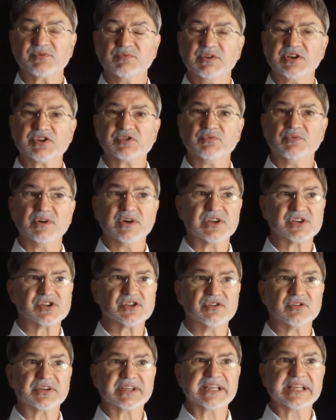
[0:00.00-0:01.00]
which was
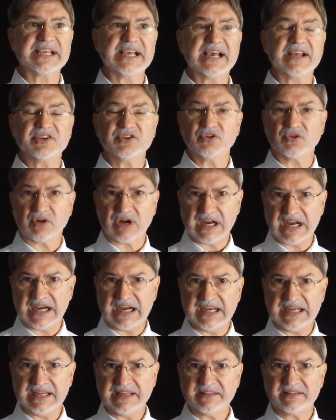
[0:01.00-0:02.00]
looking at your
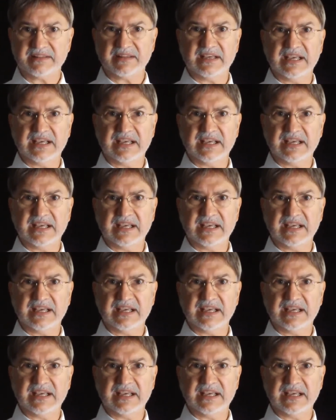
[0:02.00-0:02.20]
height